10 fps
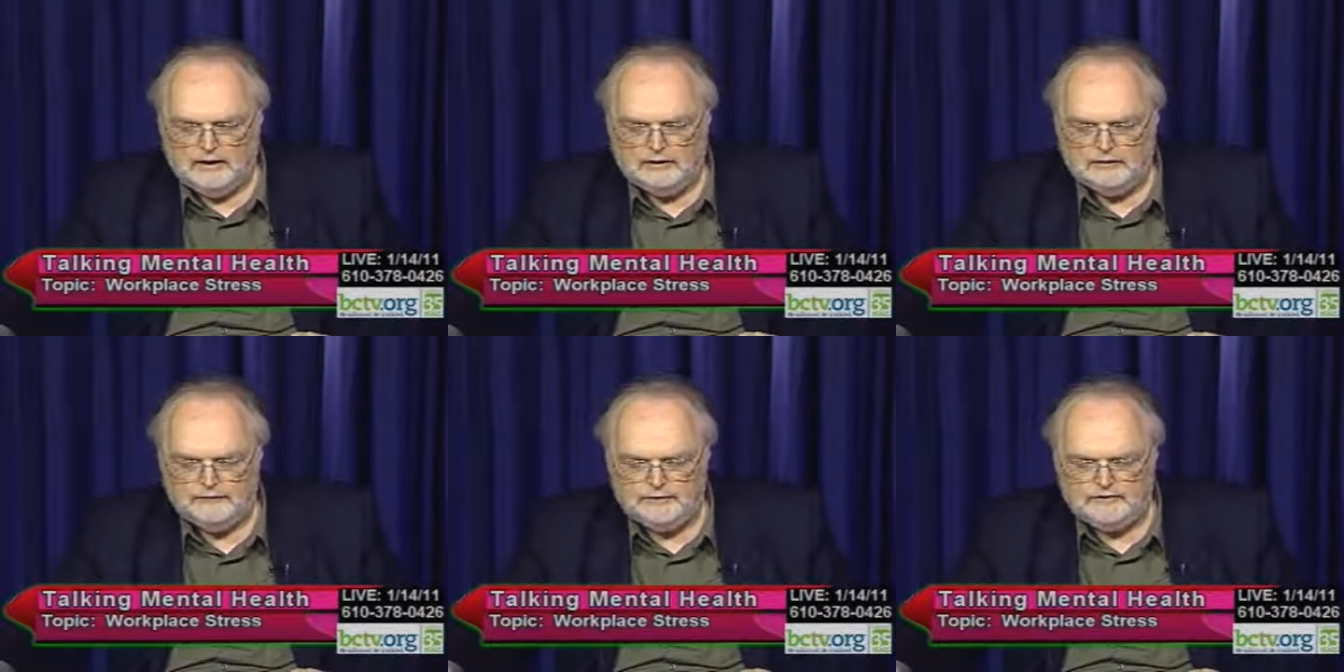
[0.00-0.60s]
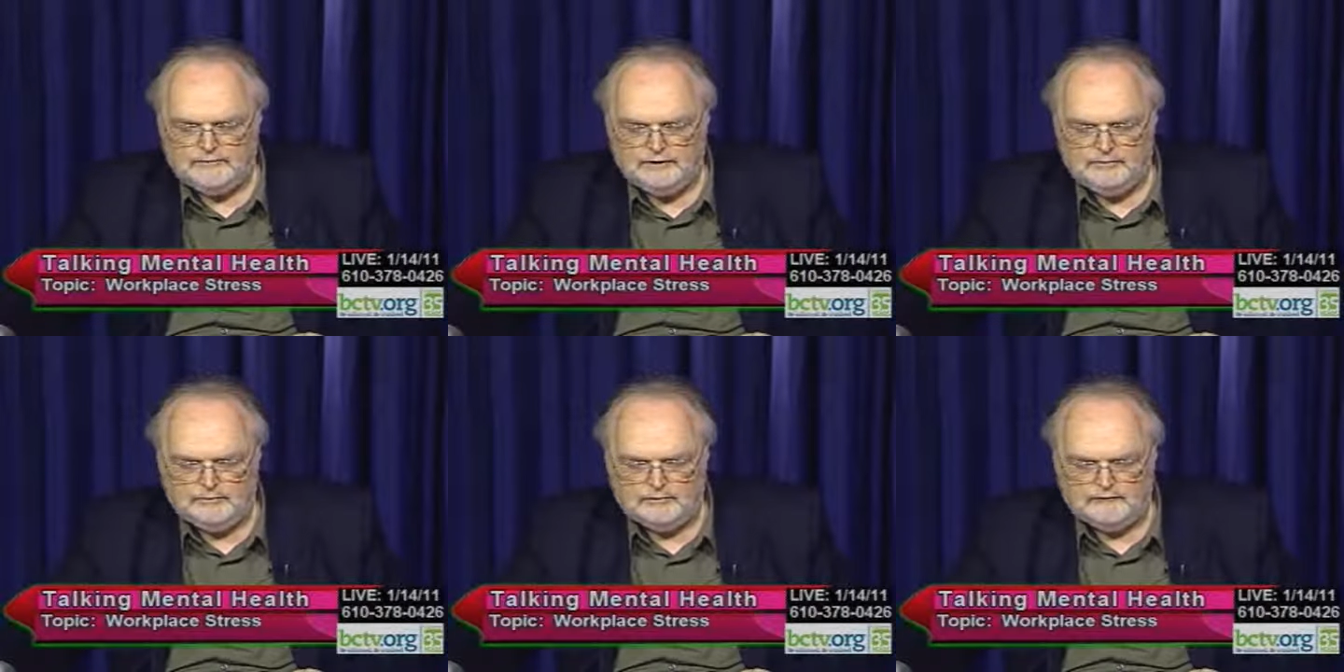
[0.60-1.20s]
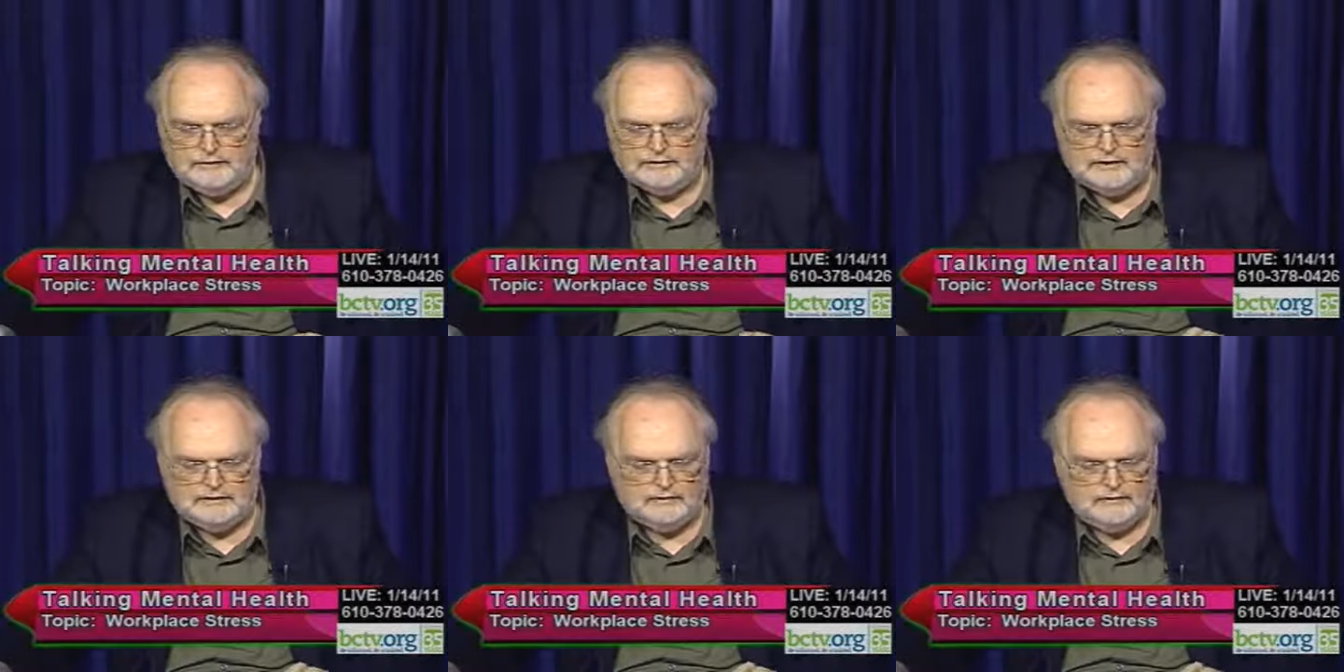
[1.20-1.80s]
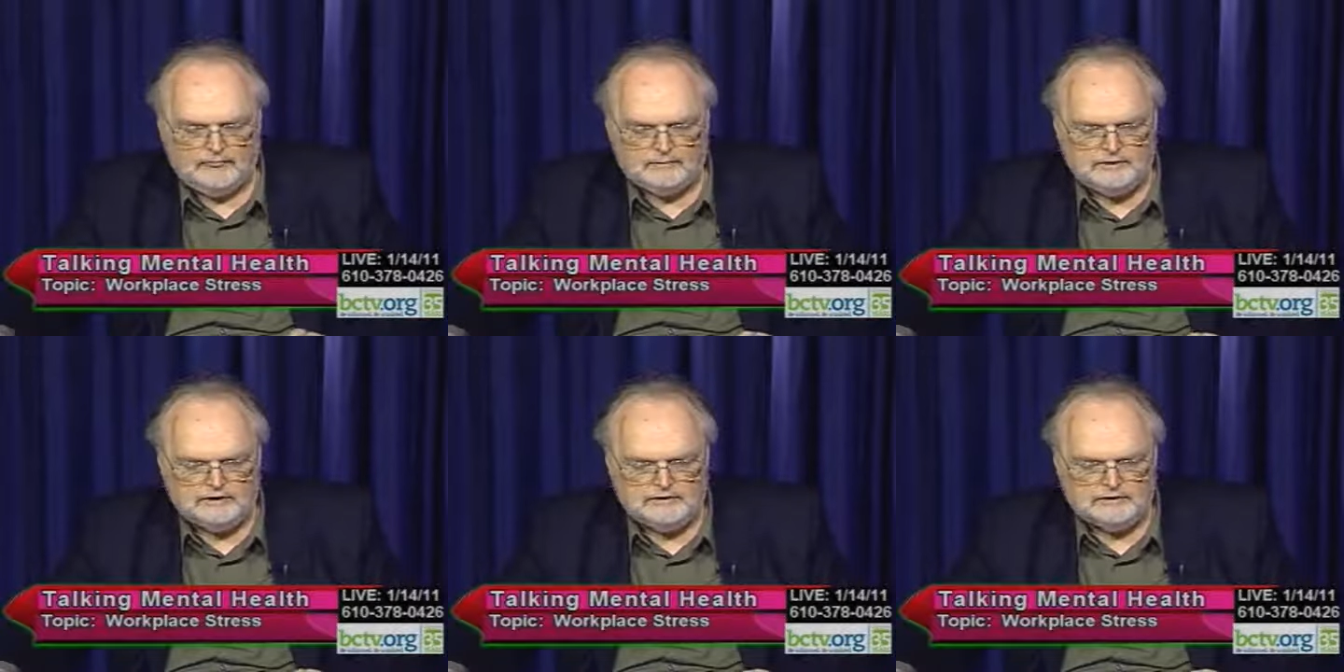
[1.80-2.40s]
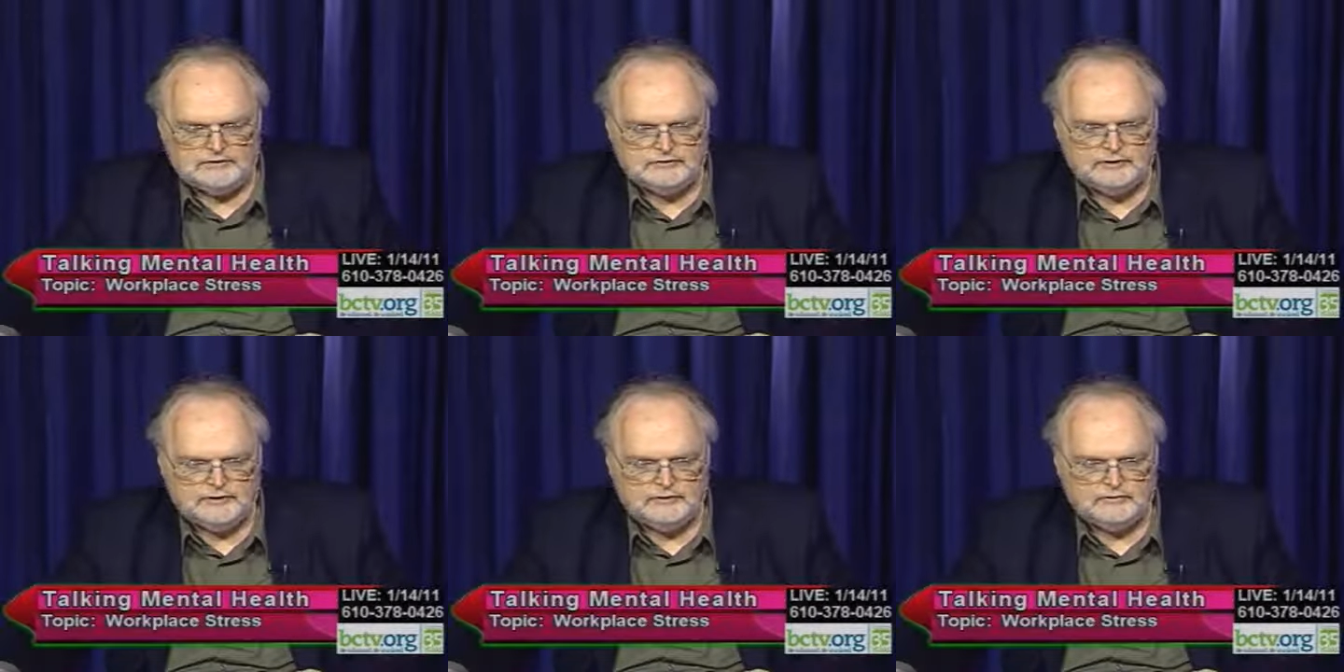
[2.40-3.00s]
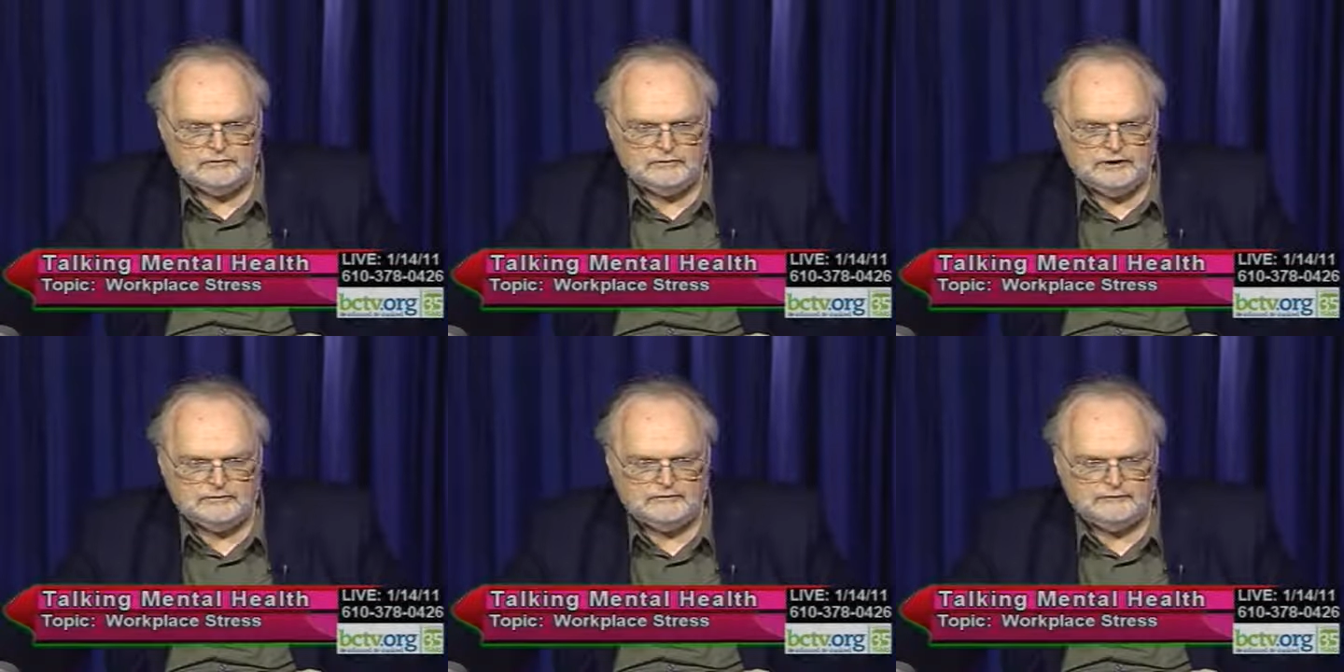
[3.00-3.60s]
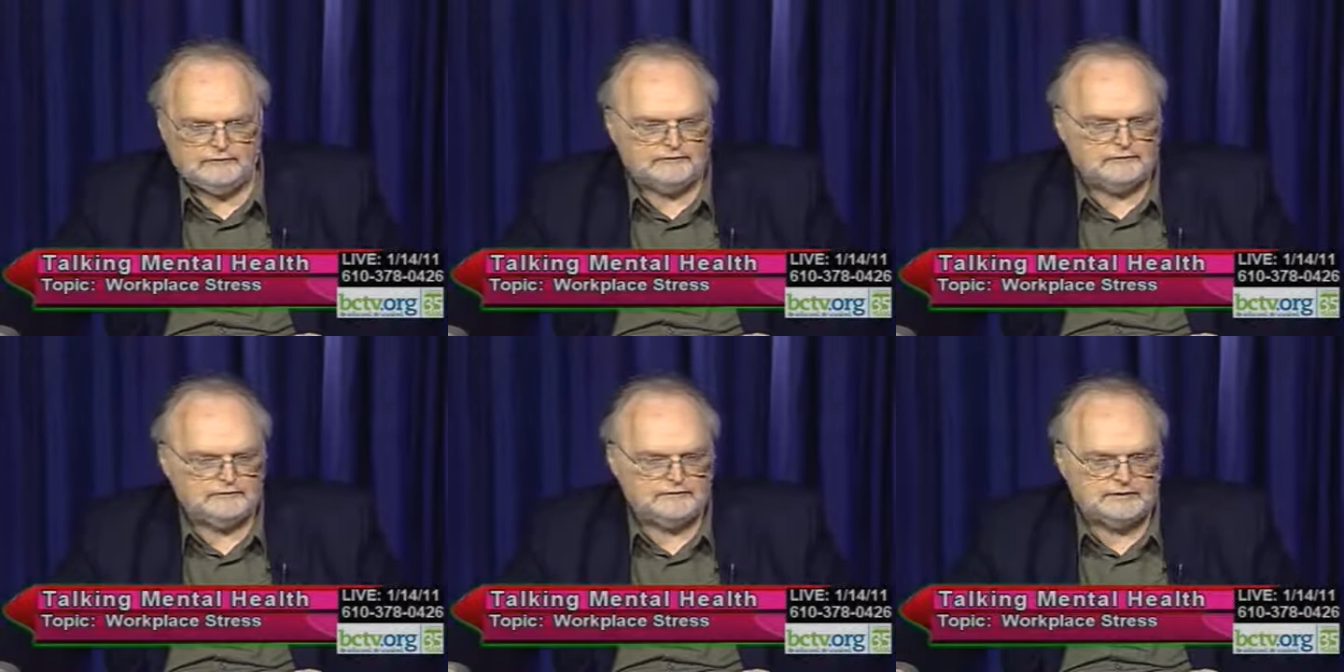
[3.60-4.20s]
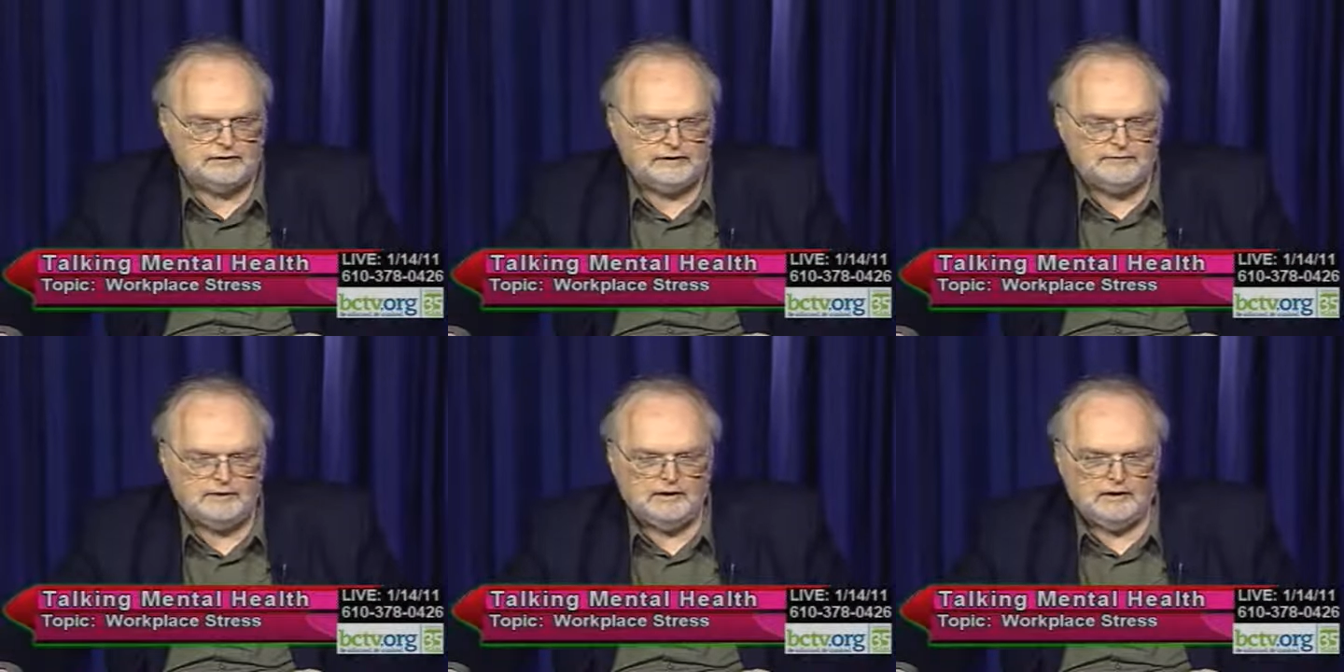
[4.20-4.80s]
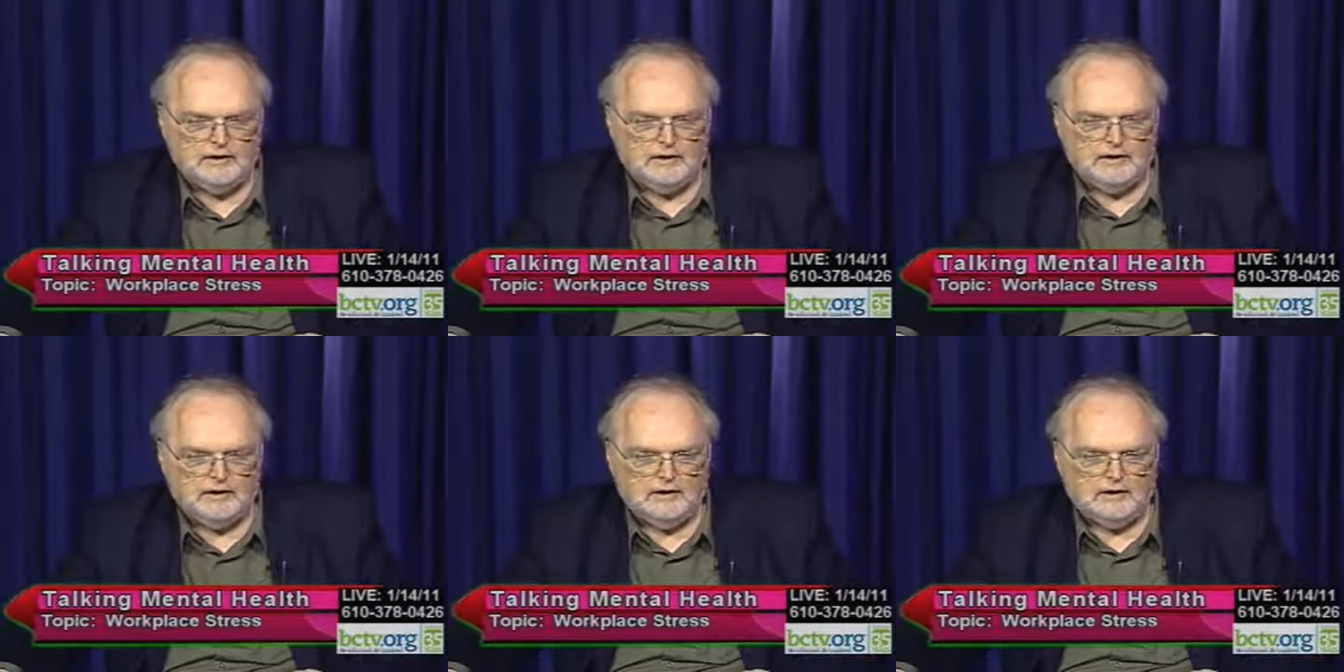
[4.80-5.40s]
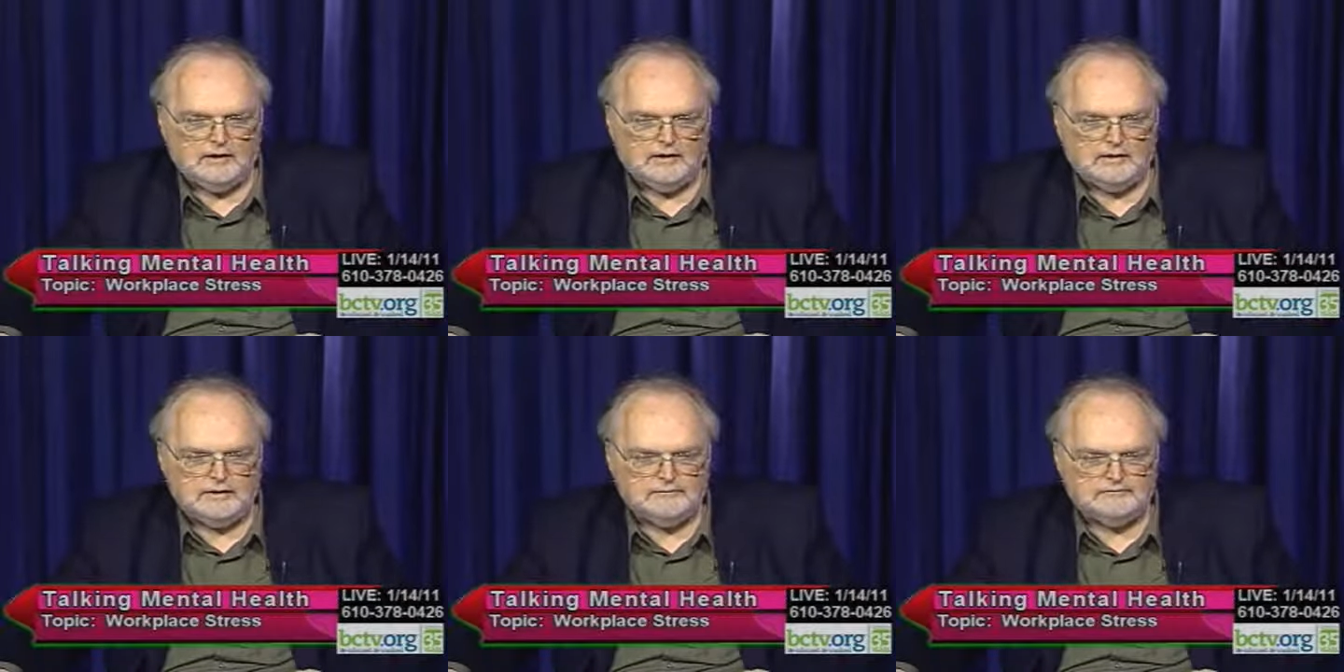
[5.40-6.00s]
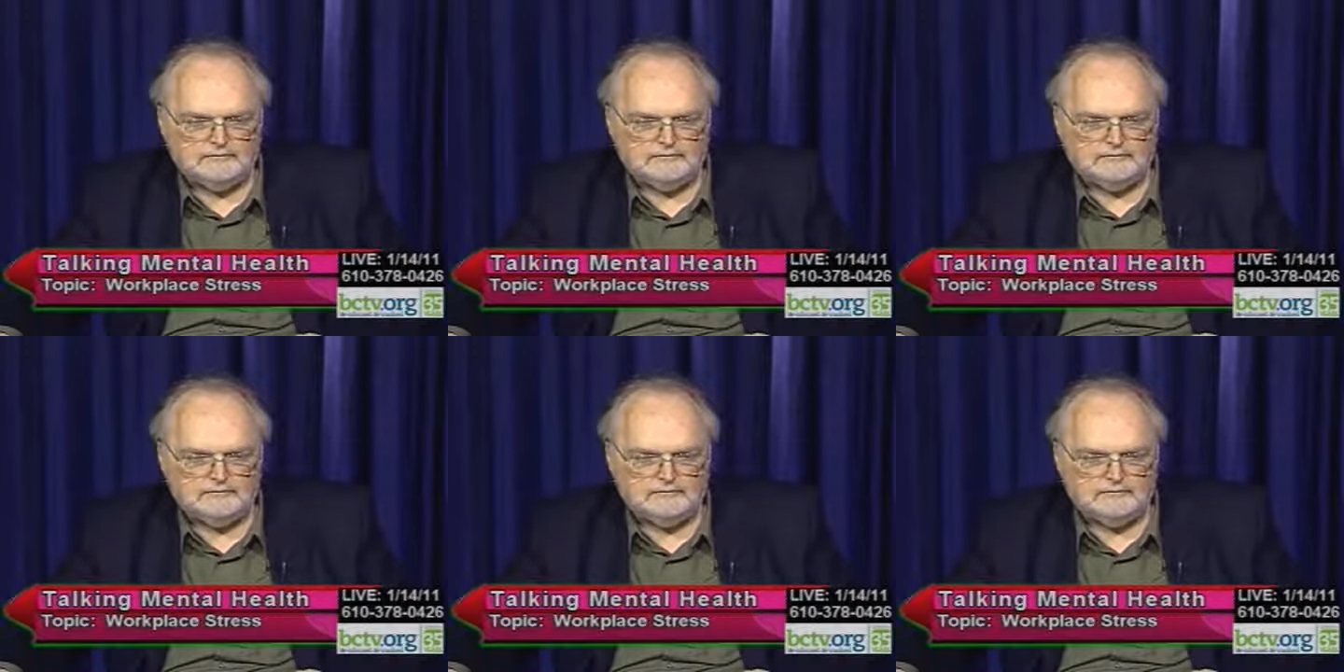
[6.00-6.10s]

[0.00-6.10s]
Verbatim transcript: I often have people, in fact, I had a, a, man yesterday who came in for the first time, uh,